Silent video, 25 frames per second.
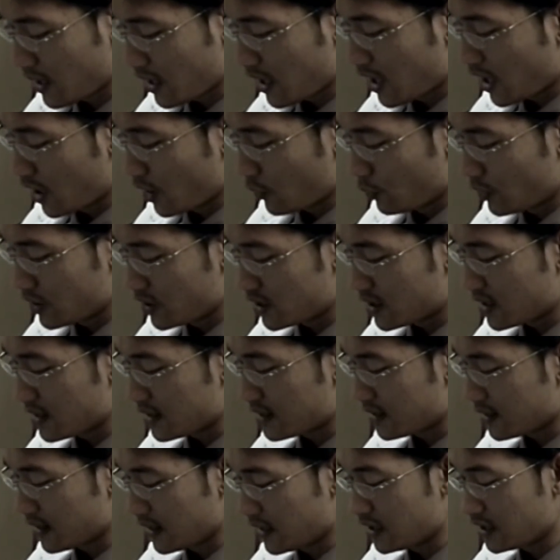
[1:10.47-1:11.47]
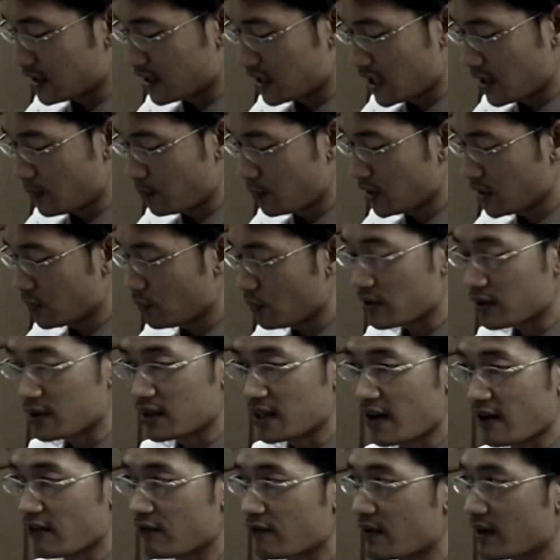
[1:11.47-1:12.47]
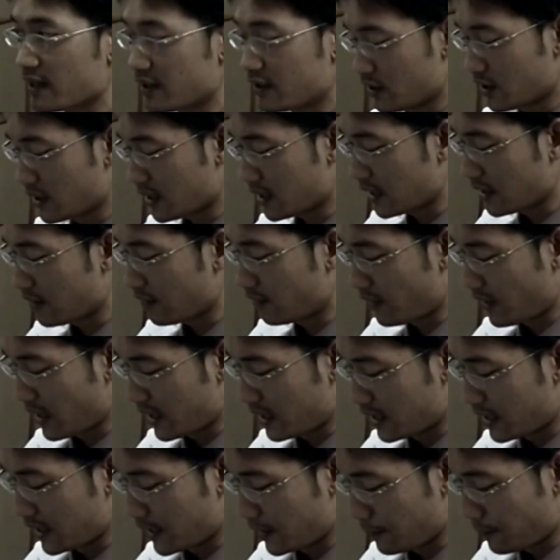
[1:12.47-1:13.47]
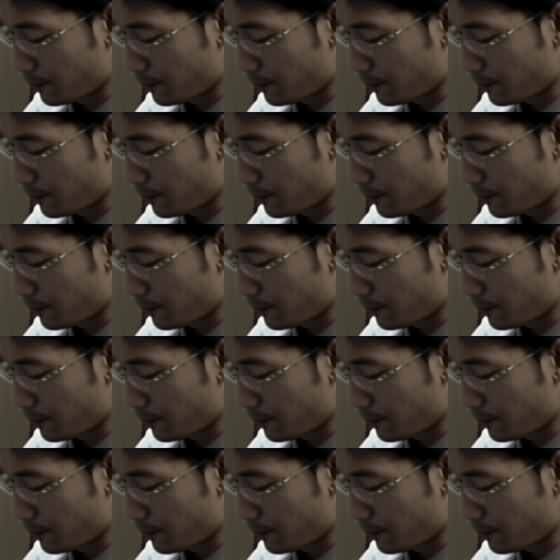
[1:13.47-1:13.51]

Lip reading: which is in keeping with left ventricular failure.